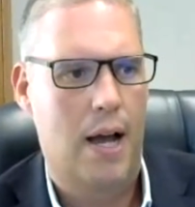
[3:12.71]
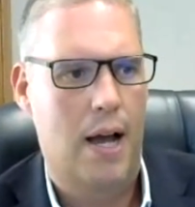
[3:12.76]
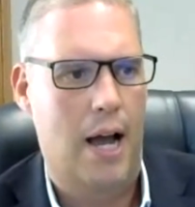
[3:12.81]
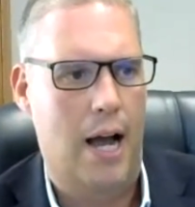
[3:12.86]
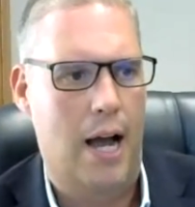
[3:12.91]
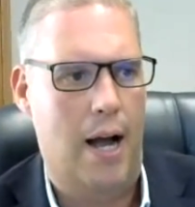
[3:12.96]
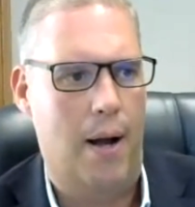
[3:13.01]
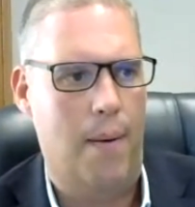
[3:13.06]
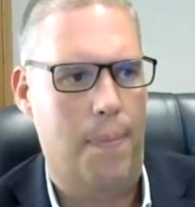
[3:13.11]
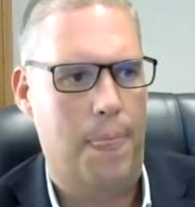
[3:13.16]

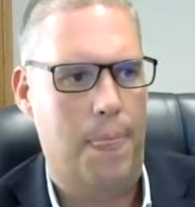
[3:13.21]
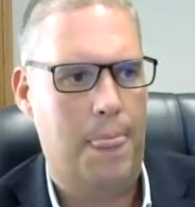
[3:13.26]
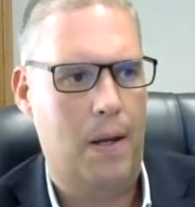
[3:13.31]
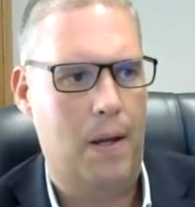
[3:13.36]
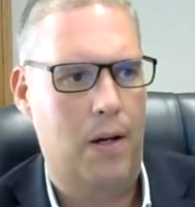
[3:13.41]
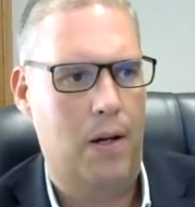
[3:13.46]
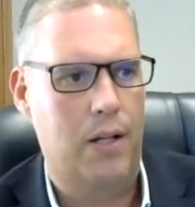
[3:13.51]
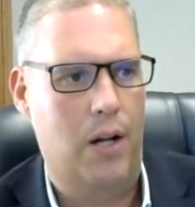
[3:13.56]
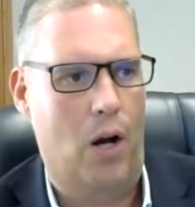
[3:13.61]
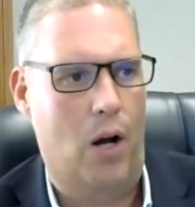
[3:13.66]
On
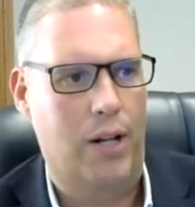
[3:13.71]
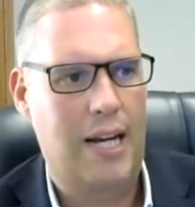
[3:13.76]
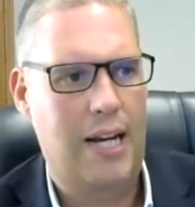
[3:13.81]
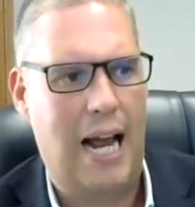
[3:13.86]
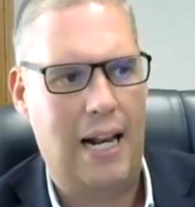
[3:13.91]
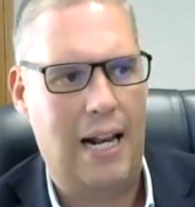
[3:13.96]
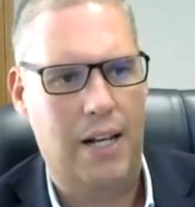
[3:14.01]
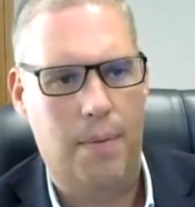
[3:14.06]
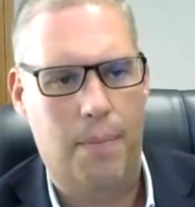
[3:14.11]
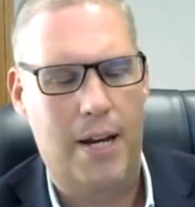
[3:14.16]
a
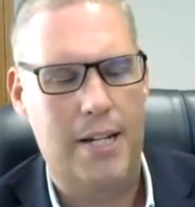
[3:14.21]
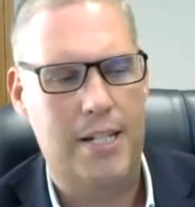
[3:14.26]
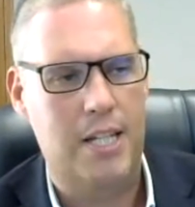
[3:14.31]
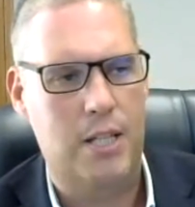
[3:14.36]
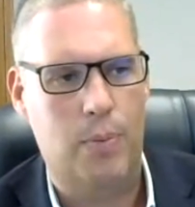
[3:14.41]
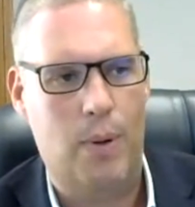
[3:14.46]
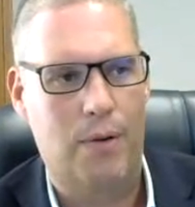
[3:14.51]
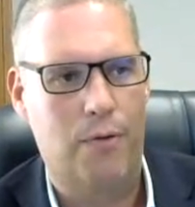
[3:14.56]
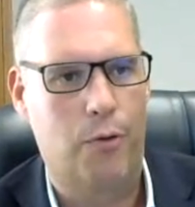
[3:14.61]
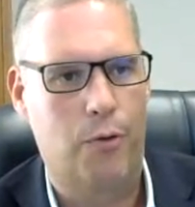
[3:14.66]
calendar
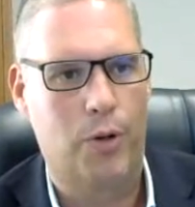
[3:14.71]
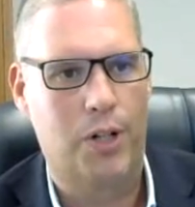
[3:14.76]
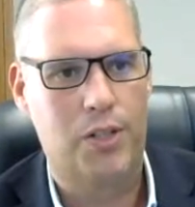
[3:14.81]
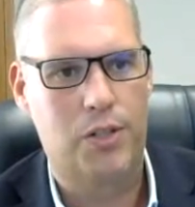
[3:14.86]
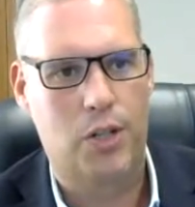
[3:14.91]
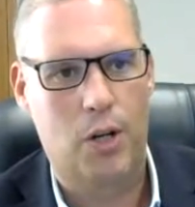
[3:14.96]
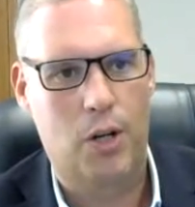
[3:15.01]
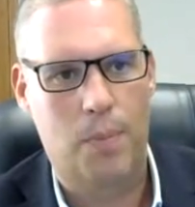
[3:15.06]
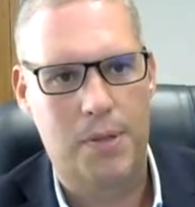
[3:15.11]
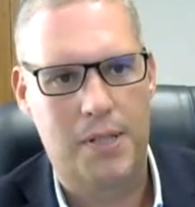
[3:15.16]
basis, we're
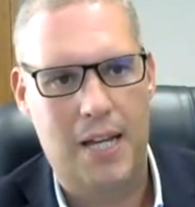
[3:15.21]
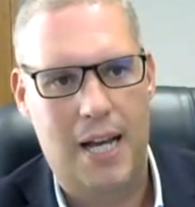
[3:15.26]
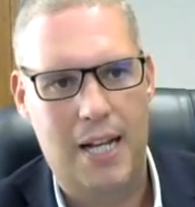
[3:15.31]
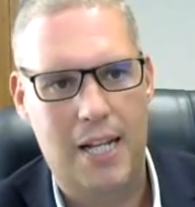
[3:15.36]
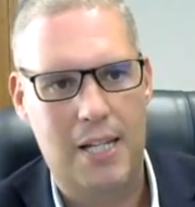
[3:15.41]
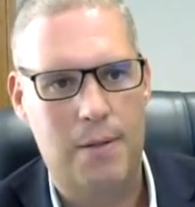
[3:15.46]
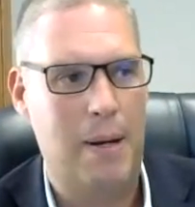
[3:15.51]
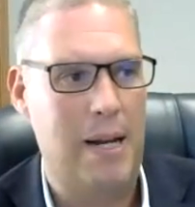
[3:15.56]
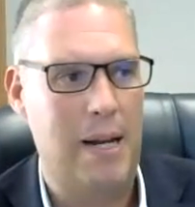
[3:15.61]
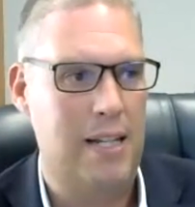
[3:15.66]
42%.
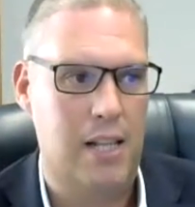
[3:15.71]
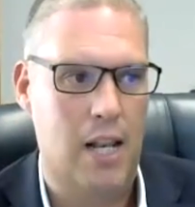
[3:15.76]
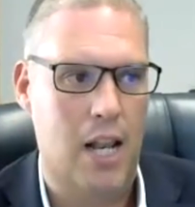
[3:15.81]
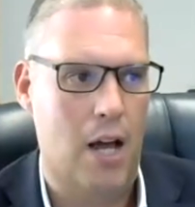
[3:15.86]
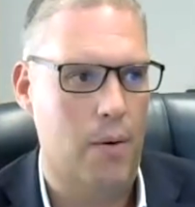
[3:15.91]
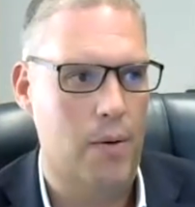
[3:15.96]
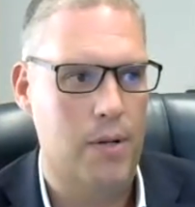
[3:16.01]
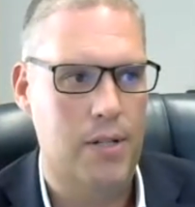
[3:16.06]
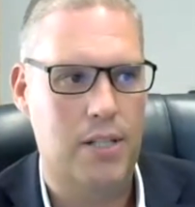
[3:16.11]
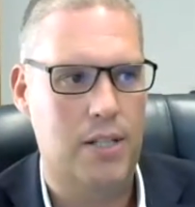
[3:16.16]
It's been as
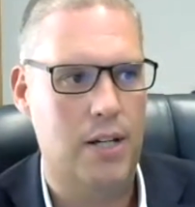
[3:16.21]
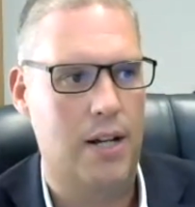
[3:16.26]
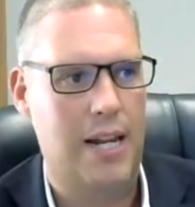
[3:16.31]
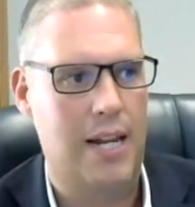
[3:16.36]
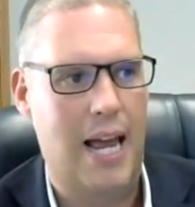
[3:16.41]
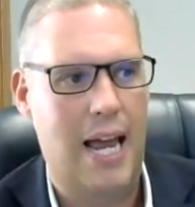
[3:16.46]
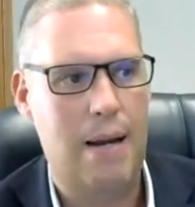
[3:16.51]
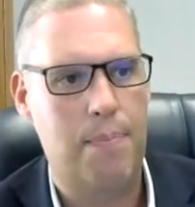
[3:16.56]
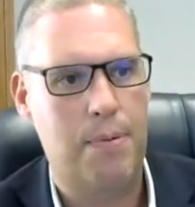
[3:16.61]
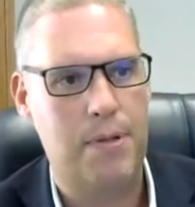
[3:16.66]
low as
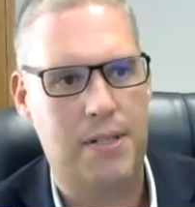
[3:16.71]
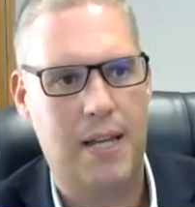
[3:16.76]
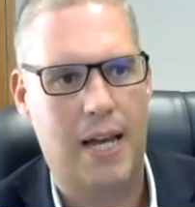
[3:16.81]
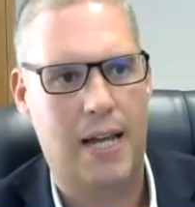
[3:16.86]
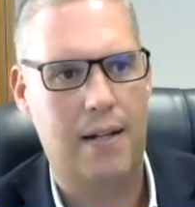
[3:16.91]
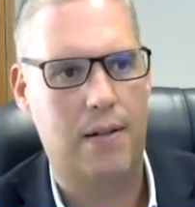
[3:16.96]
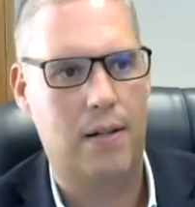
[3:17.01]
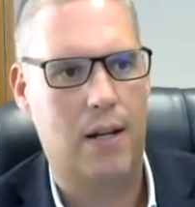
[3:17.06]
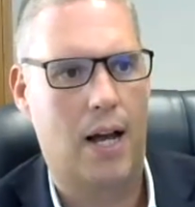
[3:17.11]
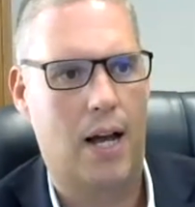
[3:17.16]

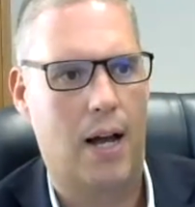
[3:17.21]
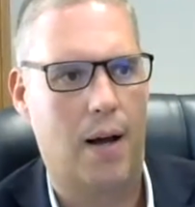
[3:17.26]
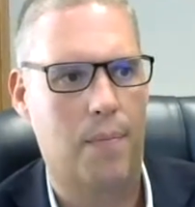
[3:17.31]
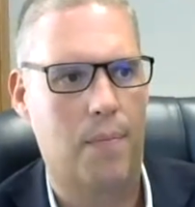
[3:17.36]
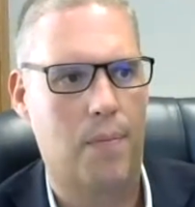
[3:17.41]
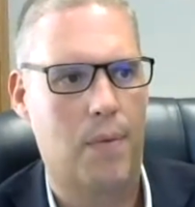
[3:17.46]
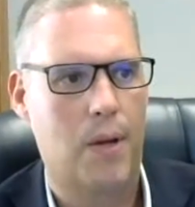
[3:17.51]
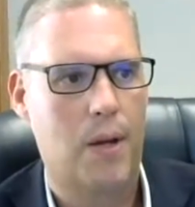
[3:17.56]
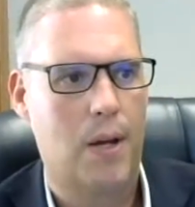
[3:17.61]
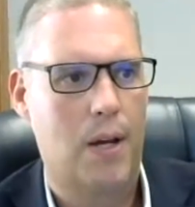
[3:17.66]

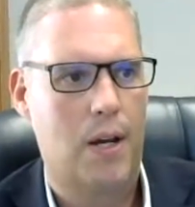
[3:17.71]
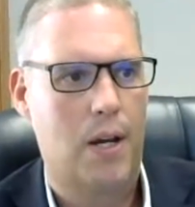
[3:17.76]
38%.